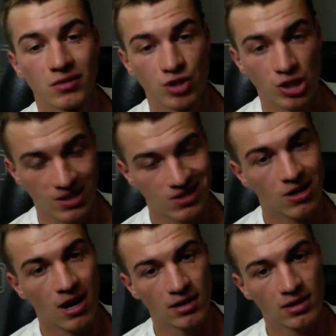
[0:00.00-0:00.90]
if she is
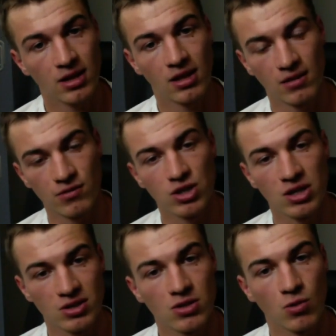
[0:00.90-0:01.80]
godly and if she
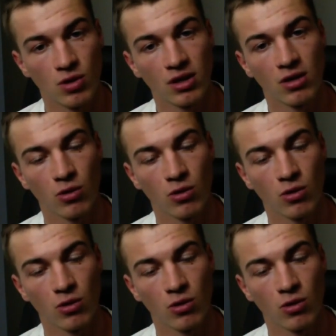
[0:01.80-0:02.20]
is the one that